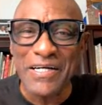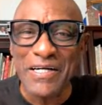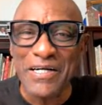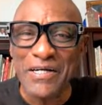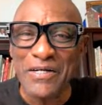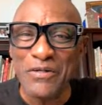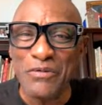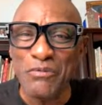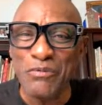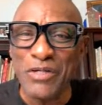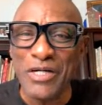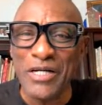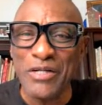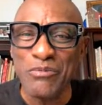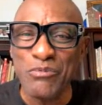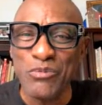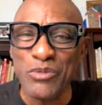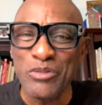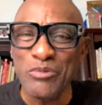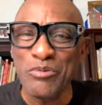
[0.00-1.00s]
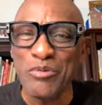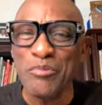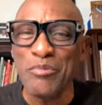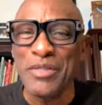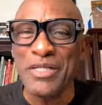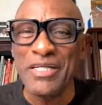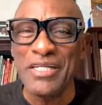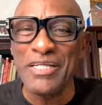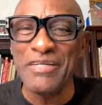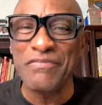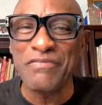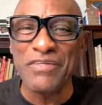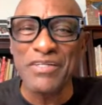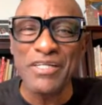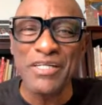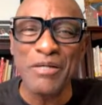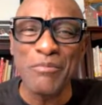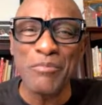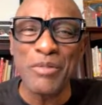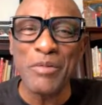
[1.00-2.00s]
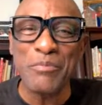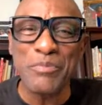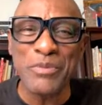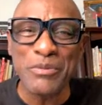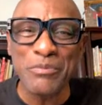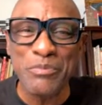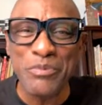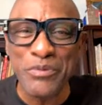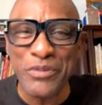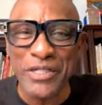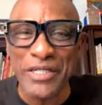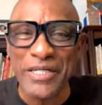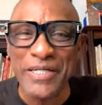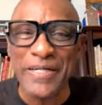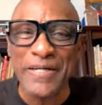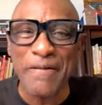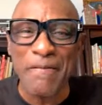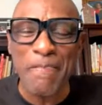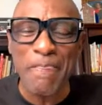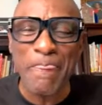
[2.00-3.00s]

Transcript: All right, we will be lifting them up in prayer.